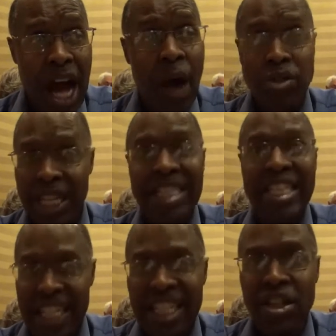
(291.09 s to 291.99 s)
I was at
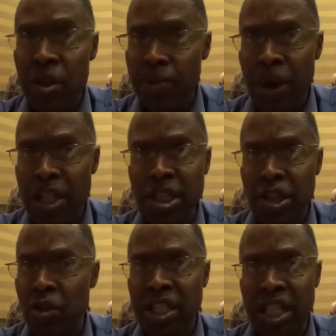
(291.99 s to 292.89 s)
the end of the punch,
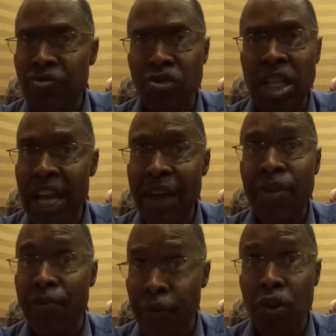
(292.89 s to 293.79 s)
so it didn't really
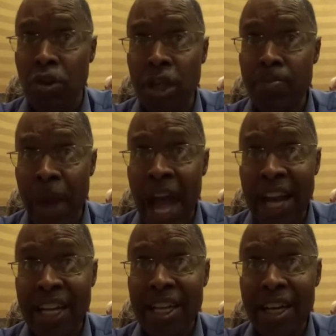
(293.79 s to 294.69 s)
have the full impact.